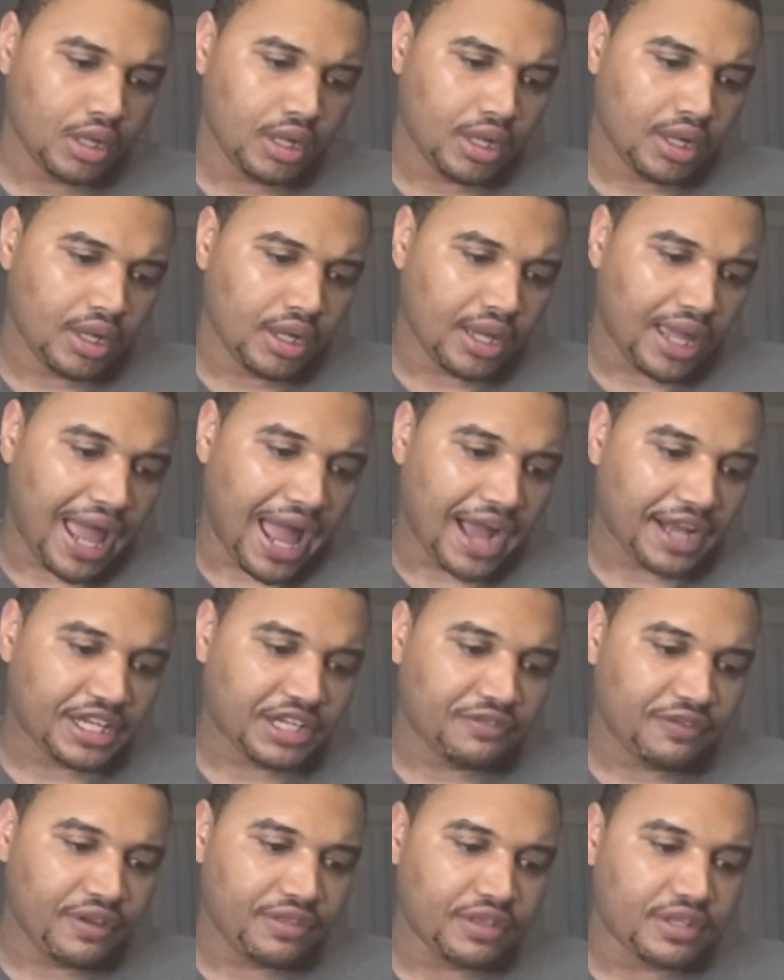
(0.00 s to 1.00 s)

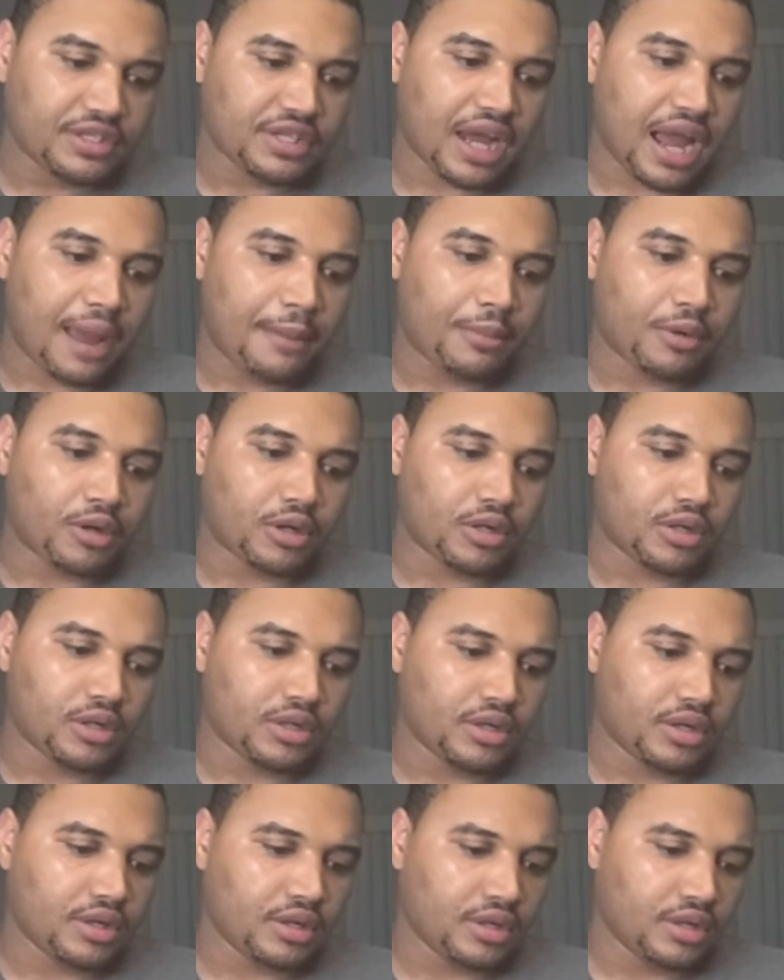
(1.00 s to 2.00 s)
Activate the timer
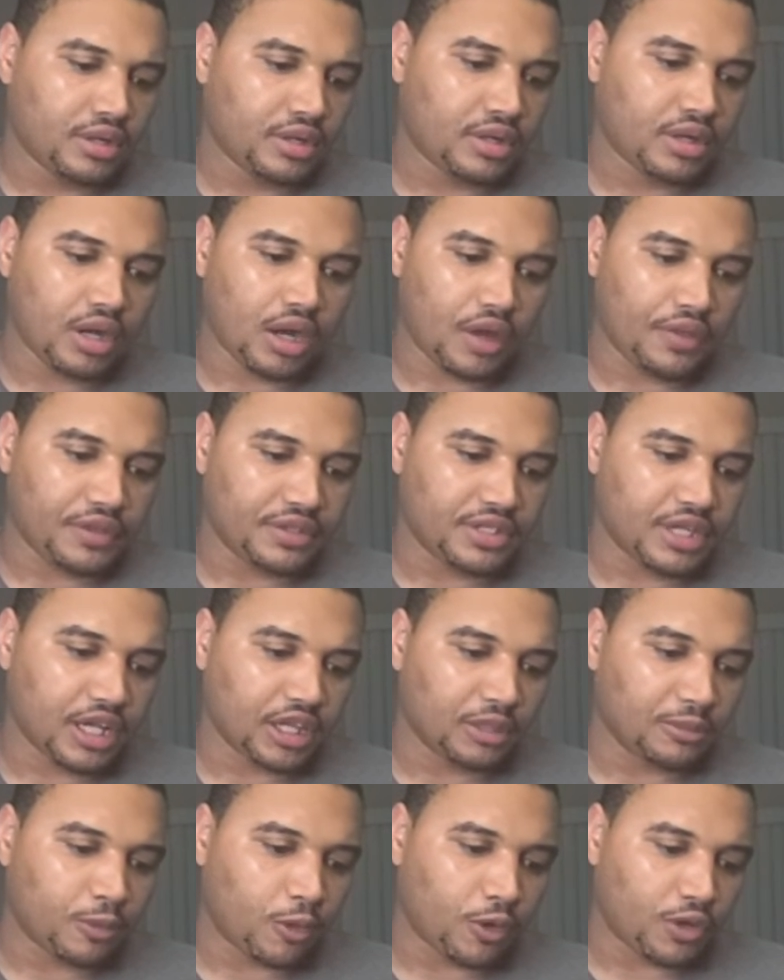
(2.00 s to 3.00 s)
on the
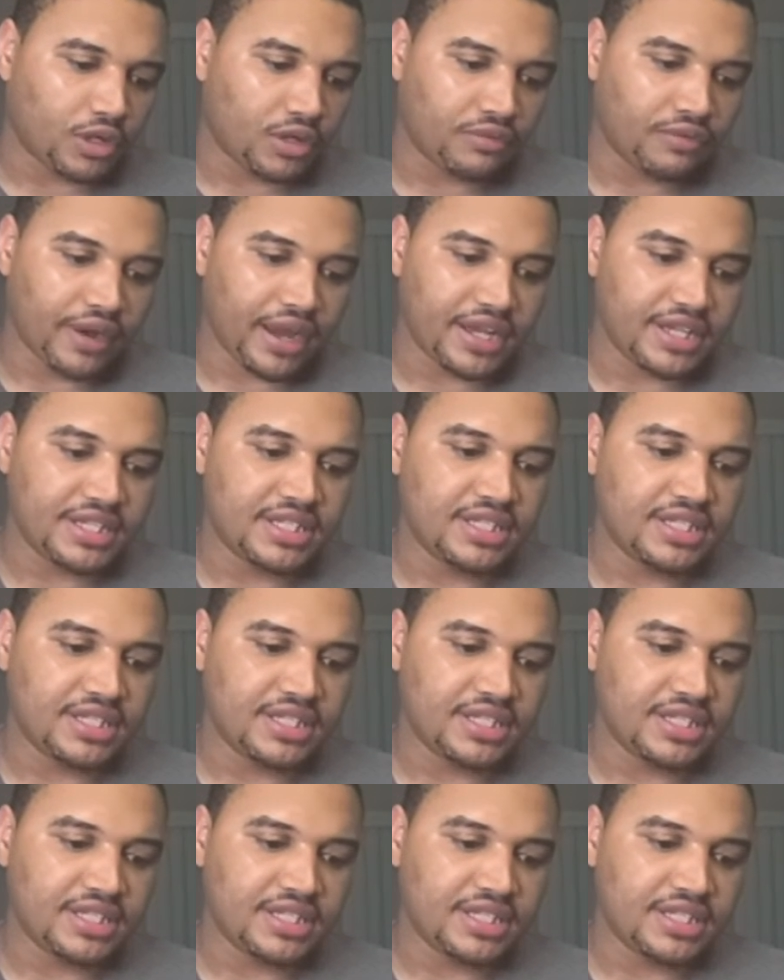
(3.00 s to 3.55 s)
teleport device. Set